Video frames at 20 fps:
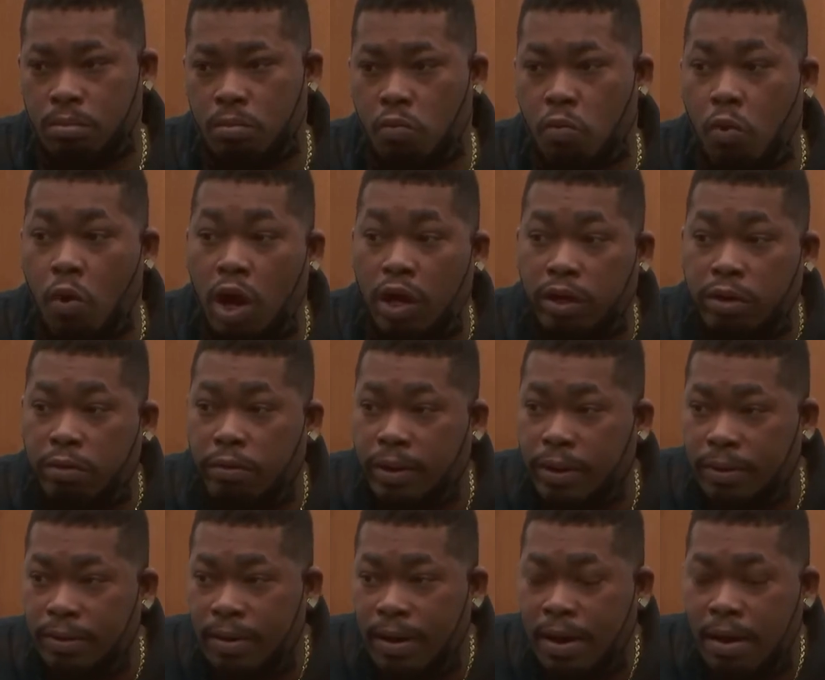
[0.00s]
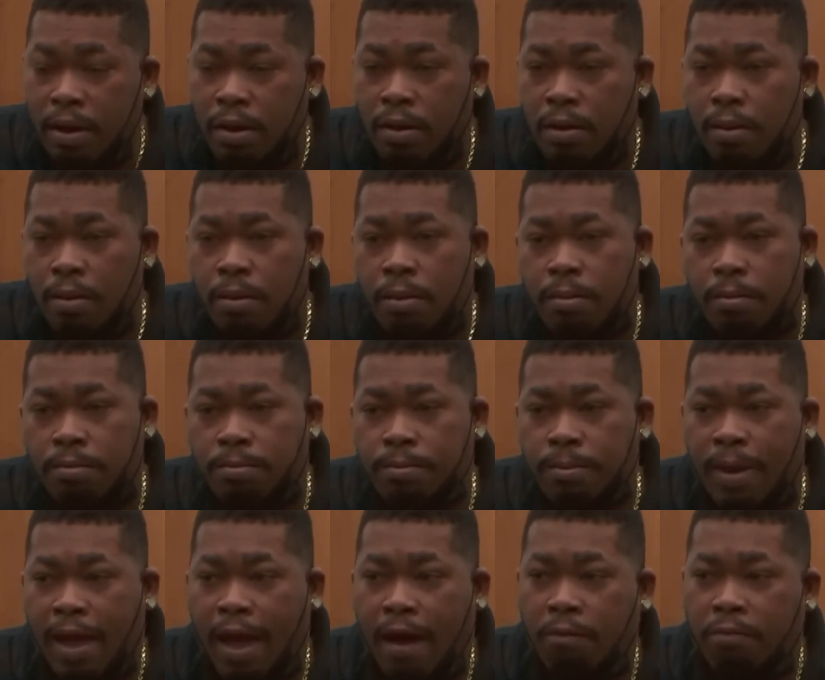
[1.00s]
wondering
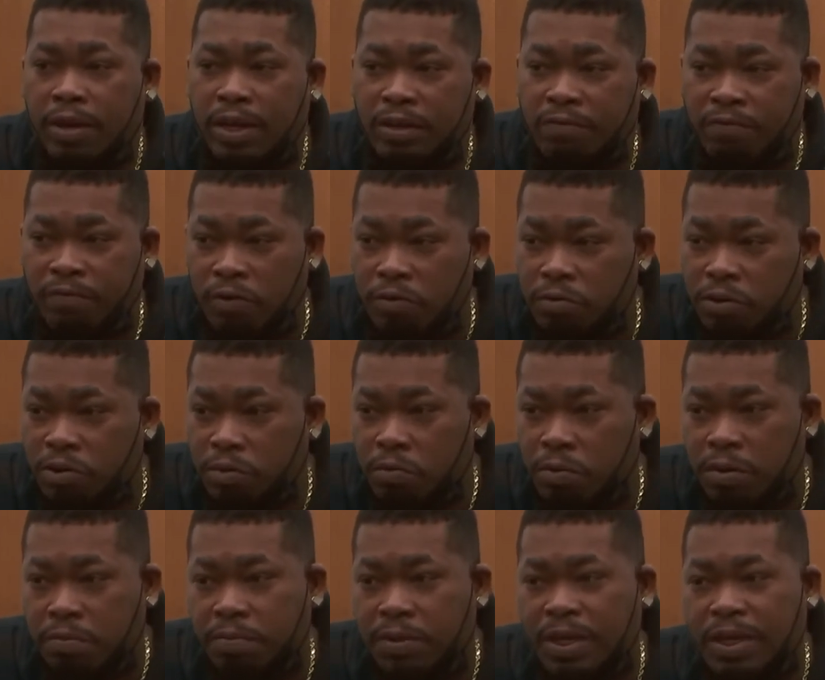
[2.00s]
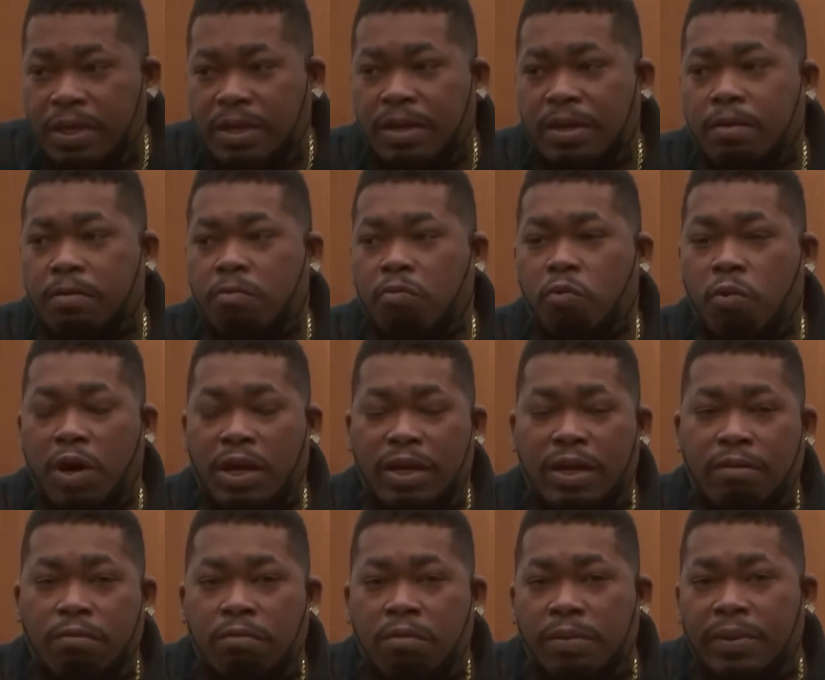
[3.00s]
how his future would be and what he
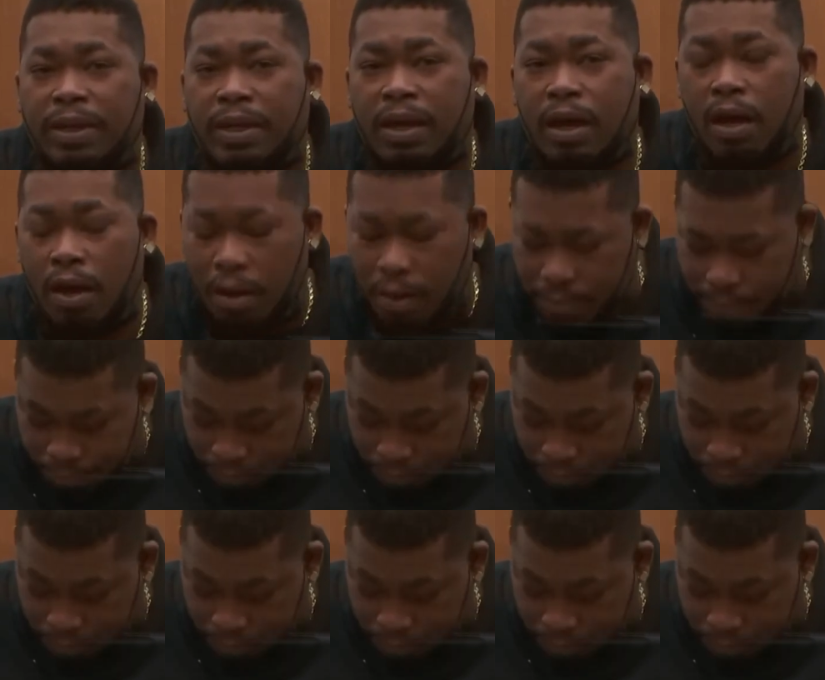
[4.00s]
would become.